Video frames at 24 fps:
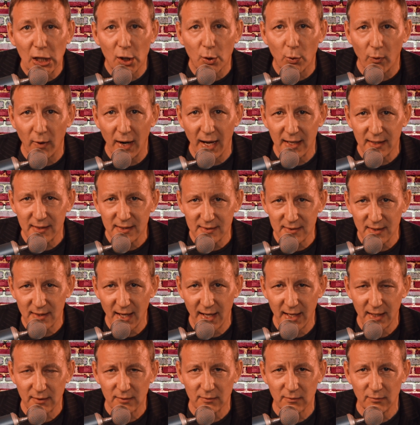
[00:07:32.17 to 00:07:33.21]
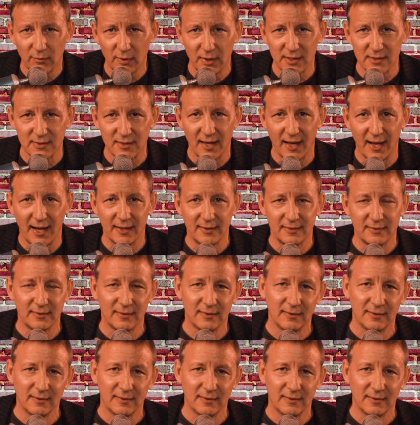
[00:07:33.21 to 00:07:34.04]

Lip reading: correct, isn't that? What is that?